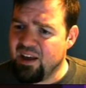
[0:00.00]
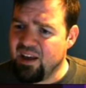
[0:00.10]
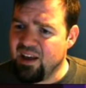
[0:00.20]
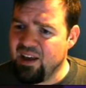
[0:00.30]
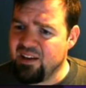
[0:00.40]

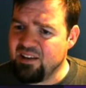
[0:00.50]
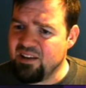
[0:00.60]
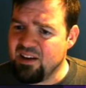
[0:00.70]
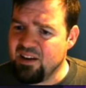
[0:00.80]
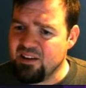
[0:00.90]
And
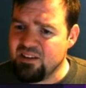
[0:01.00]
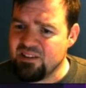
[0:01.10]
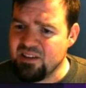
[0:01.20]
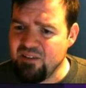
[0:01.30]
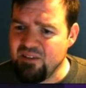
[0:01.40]
uh,
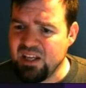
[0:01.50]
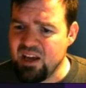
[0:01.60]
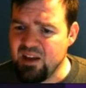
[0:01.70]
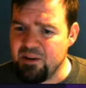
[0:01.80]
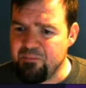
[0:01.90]
saved
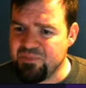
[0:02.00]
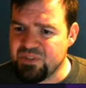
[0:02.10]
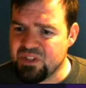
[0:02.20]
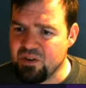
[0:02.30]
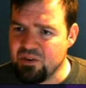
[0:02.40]
again.
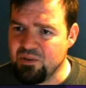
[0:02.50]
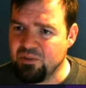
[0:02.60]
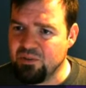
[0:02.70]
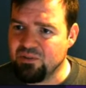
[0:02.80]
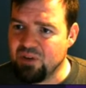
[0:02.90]
So,
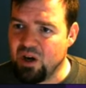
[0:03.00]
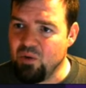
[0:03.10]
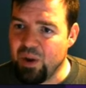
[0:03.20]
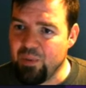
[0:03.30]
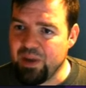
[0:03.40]
oh,
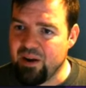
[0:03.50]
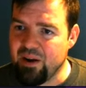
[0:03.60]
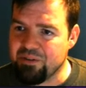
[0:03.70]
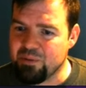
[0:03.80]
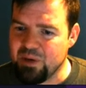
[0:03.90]
now we got
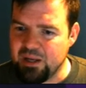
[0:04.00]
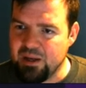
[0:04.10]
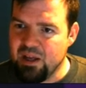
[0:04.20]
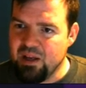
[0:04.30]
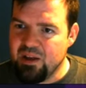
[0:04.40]
all three.
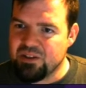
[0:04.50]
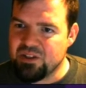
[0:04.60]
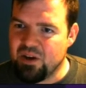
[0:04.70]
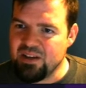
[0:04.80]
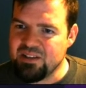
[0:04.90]

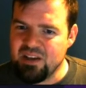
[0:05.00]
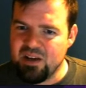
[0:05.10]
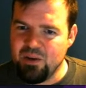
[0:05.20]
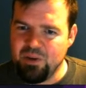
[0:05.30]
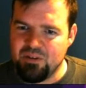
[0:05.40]
So I
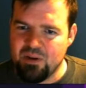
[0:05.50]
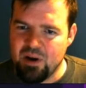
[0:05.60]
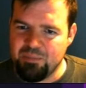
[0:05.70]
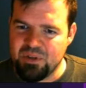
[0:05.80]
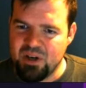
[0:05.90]
say we
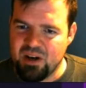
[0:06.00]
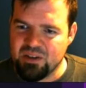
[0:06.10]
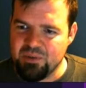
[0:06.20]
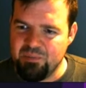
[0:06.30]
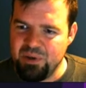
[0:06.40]
drop Dr.